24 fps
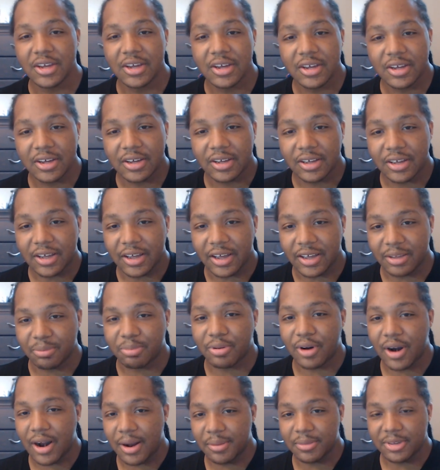I
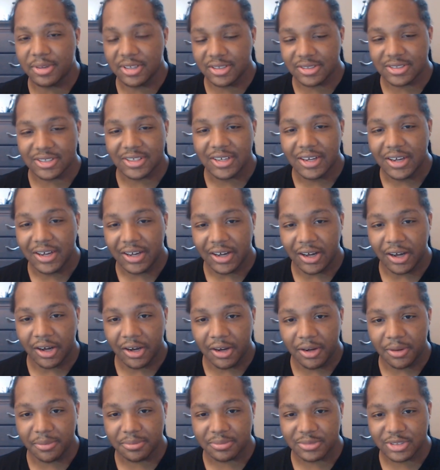promise. Um,
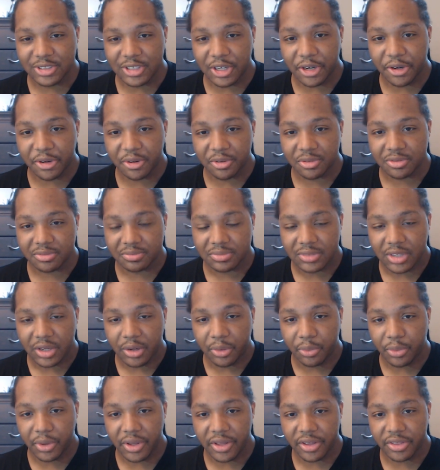so, with
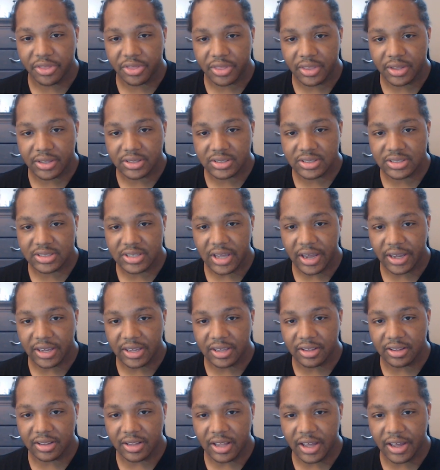Second
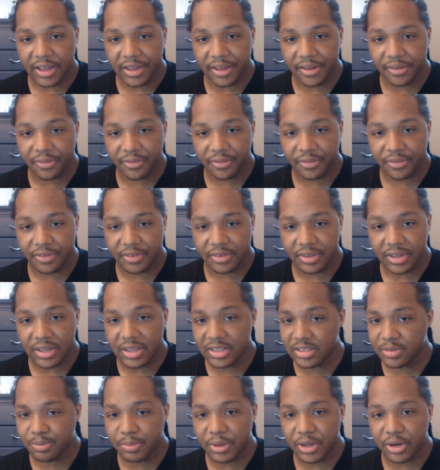Life, it's been
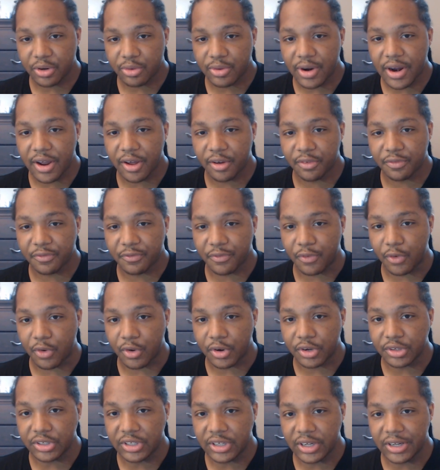around for
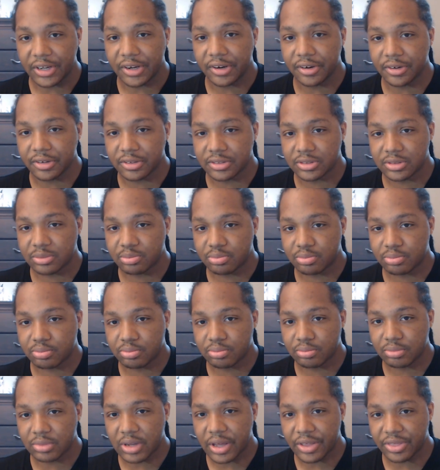years. I
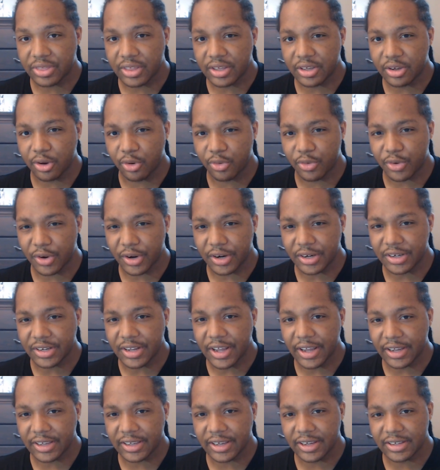think over a
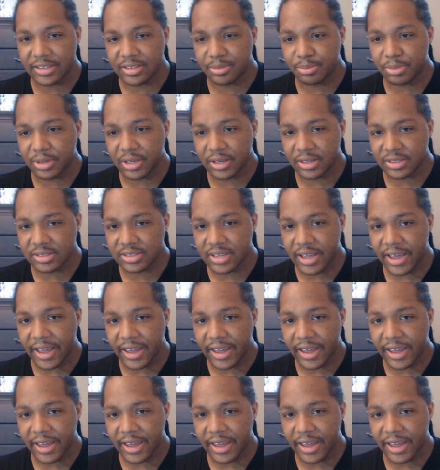decade to be exact.